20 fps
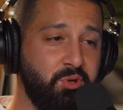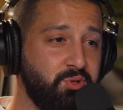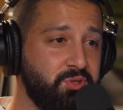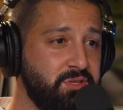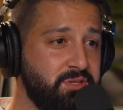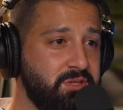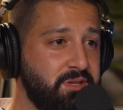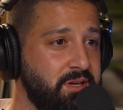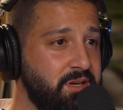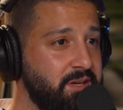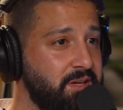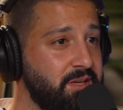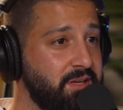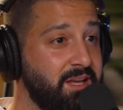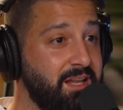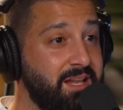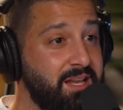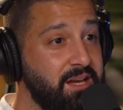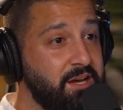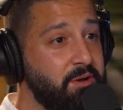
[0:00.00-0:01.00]
most
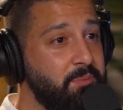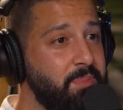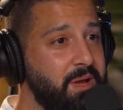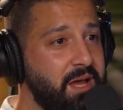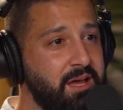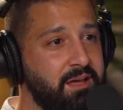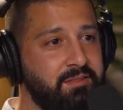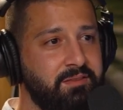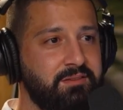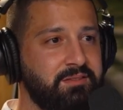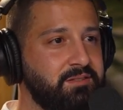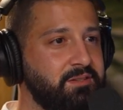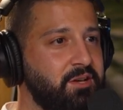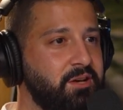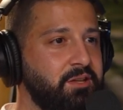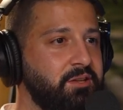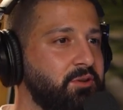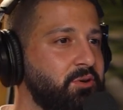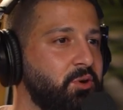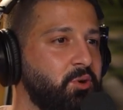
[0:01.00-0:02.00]
clear path is
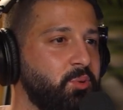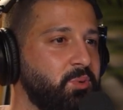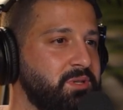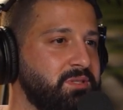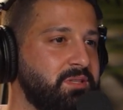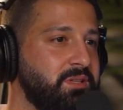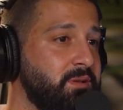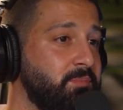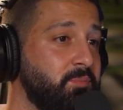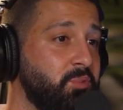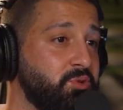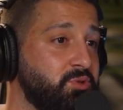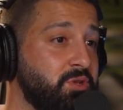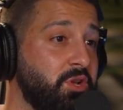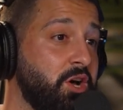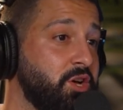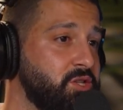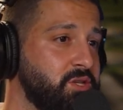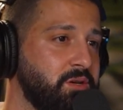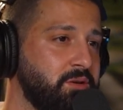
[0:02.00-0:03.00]
not always the
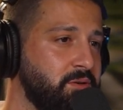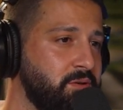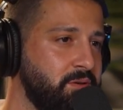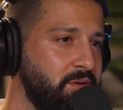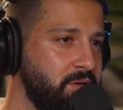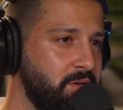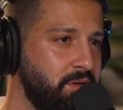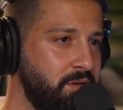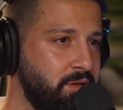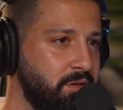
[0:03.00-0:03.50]
most logical.